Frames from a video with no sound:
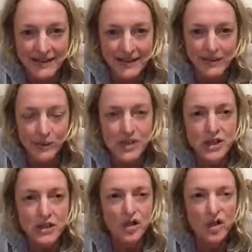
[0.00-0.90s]
Once
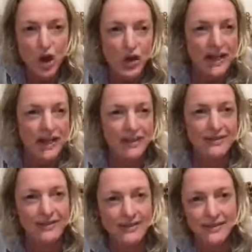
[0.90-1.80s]
you've got it,
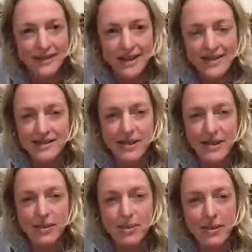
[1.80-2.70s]
it's like it
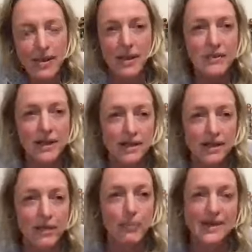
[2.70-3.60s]
becomes like the
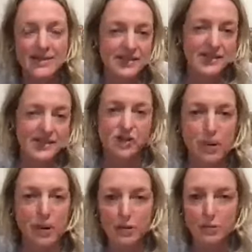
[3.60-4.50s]
bestest
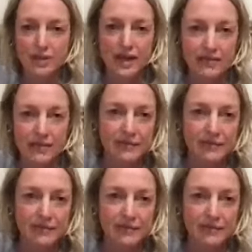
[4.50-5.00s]
pose ever.